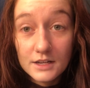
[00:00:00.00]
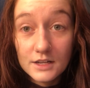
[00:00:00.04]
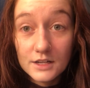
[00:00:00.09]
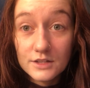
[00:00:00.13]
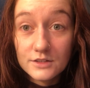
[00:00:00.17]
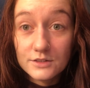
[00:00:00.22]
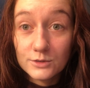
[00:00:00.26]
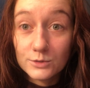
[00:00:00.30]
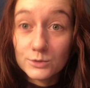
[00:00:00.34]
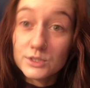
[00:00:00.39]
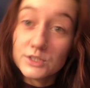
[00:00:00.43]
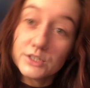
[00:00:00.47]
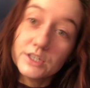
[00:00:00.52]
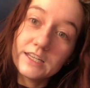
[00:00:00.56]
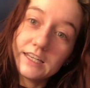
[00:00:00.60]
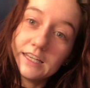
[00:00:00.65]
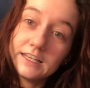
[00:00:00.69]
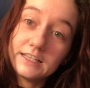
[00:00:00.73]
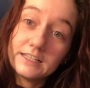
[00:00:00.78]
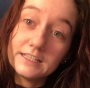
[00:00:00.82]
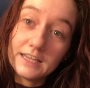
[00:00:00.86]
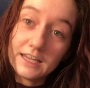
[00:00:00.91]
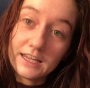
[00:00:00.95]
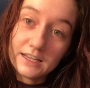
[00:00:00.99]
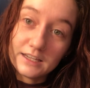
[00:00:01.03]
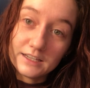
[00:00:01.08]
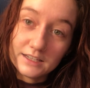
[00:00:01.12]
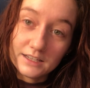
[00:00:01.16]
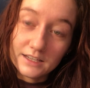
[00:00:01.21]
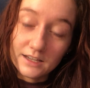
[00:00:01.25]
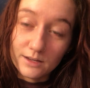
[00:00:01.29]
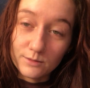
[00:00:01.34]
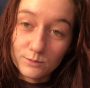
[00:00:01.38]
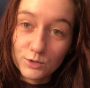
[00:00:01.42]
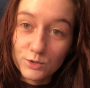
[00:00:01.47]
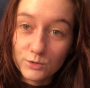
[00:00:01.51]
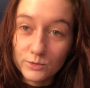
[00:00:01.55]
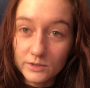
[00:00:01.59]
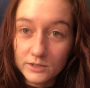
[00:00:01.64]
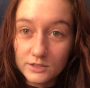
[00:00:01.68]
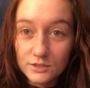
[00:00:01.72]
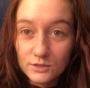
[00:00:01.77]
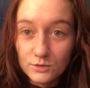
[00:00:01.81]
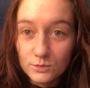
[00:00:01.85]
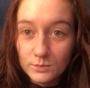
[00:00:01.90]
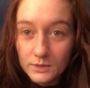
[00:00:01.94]
So today I'm going
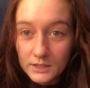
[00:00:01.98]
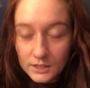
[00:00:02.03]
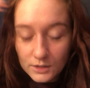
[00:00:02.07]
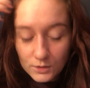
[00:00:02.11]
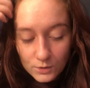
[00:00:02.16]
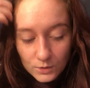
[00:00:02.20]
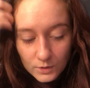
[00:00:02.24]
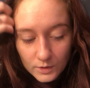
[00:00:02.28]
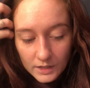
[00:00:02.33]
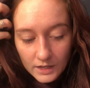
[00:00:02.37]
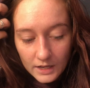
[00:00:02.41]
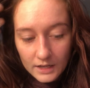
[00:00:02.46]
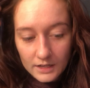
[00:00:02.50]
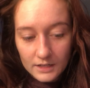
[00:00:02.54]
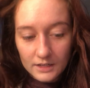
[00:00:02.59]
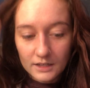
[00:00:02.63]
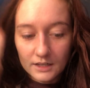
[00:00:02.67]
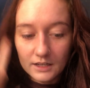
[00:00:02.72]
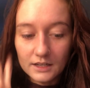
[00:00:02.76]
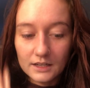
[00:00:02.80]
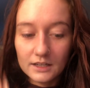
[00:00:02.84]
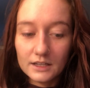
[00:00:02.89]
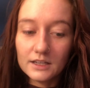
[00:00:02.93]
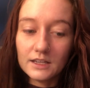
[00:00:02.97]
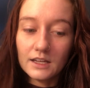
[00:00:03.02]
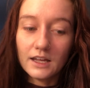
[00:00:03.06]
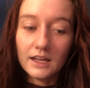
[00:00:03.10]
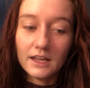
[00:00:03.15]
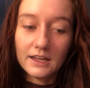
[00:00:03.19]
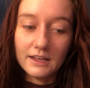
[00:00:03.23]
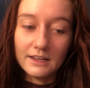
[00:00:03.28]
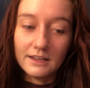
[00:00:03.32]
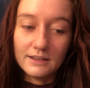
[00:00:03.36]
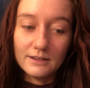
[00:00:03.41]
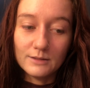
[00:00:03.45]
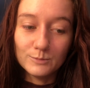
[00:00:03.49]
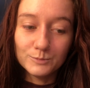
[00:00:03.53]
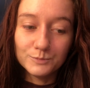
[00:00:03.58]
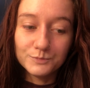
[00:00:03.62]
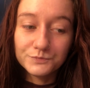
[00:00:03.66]
to be creating a